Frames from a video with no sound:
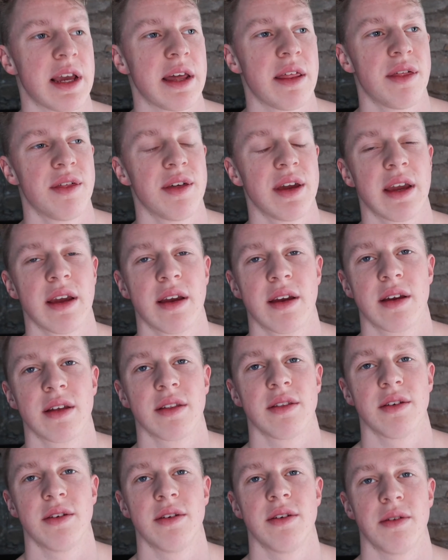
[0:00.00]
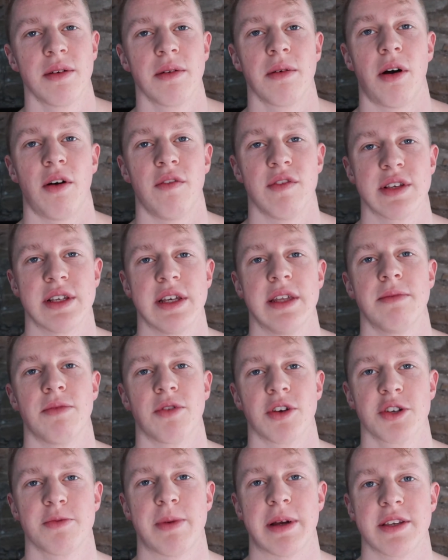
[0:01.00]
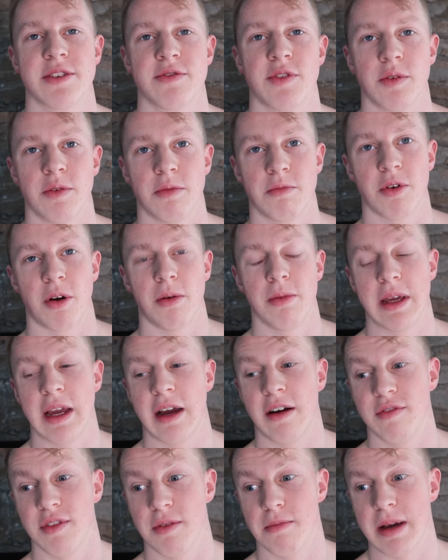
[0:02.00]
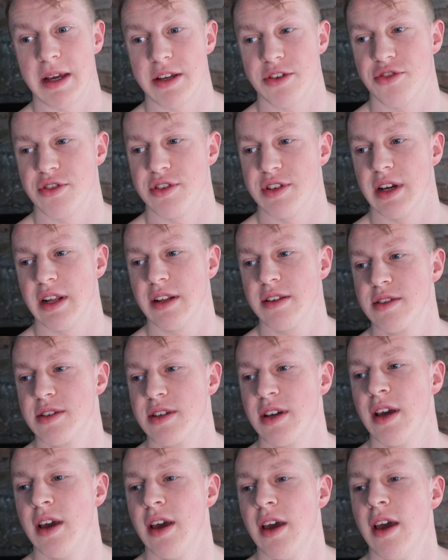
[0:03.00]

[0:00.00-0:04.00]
I think obviously the more expensive one would probably have the best results,